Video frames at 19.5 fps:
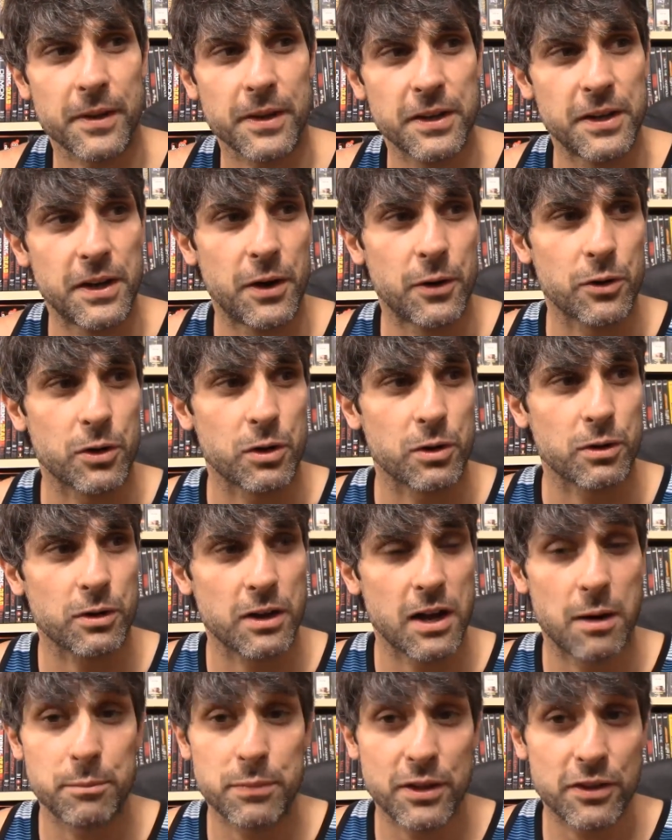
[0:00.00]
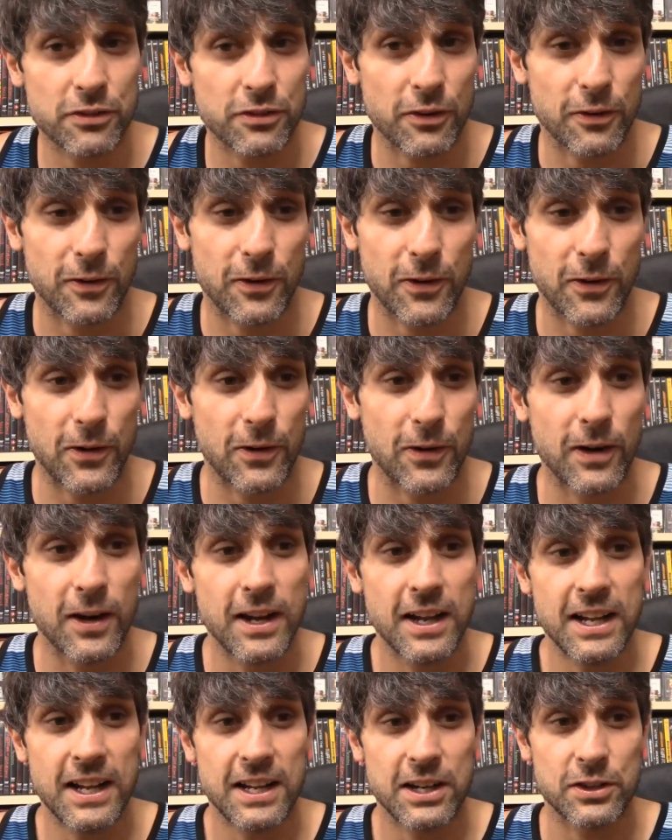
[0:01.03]
you know her compass or her
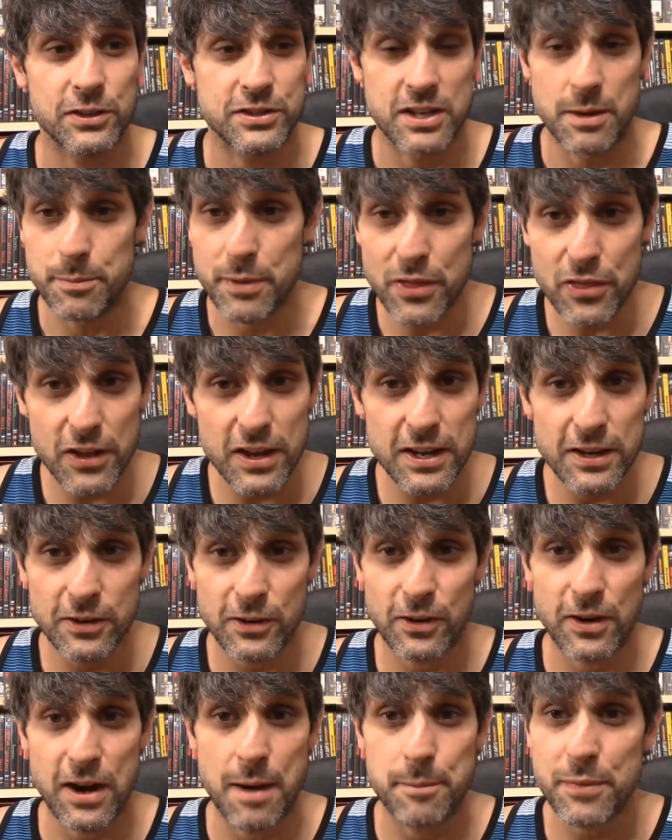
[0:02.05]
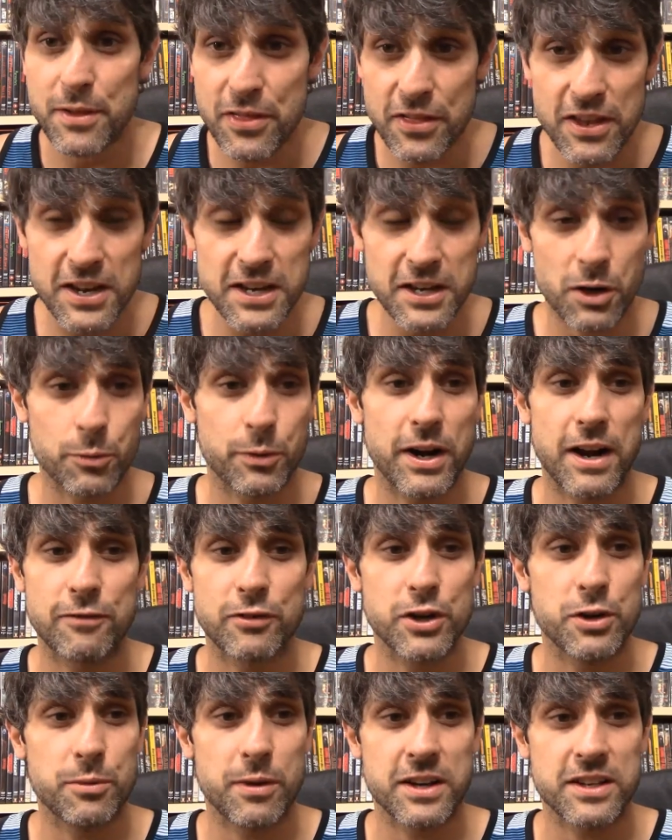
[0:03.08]
her sympathy her empathy or
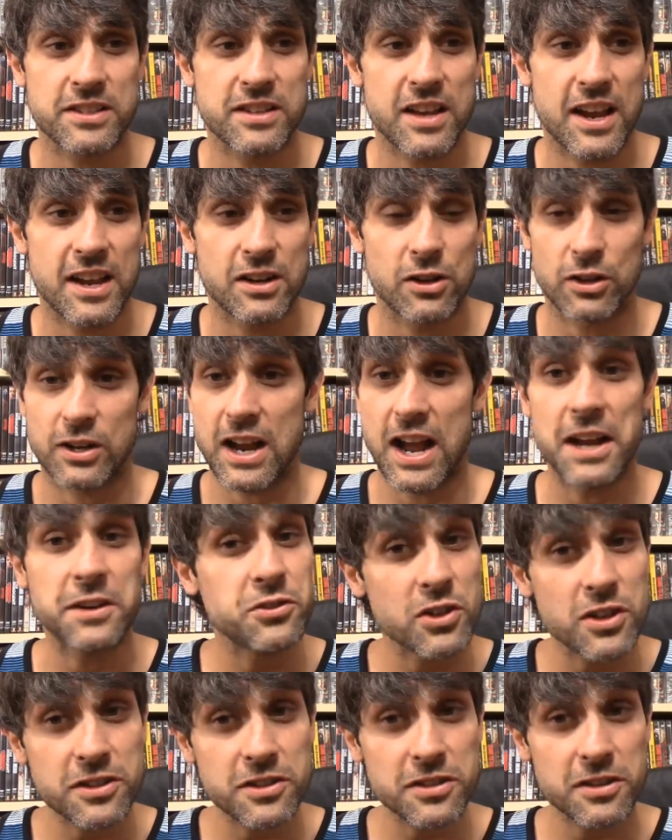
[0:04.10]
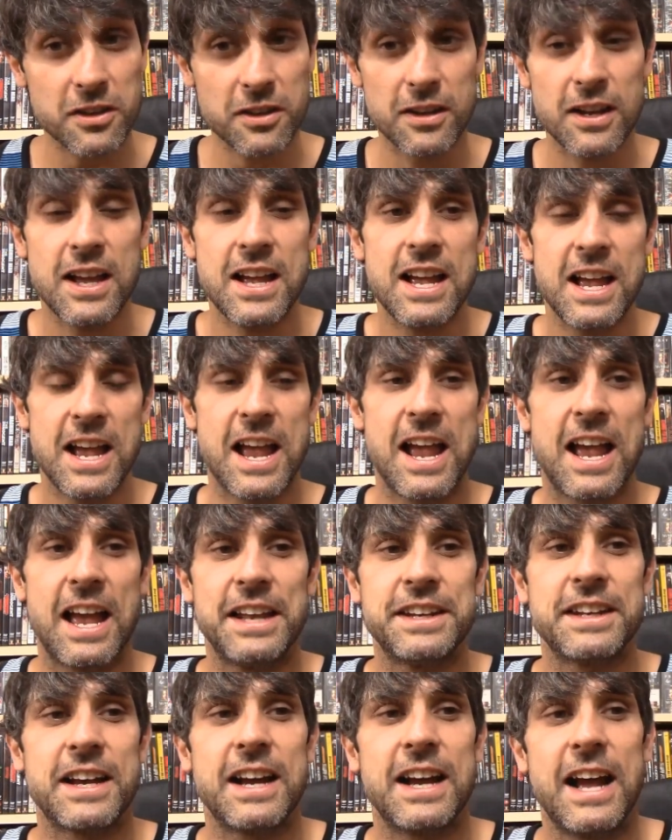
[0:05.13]
whatever you want to say her conscience
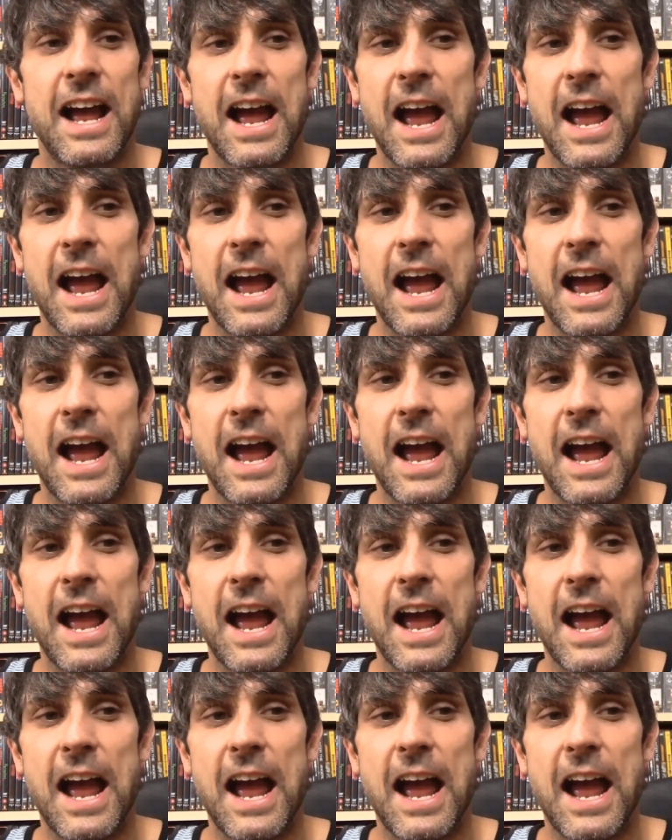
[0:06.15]
and uh,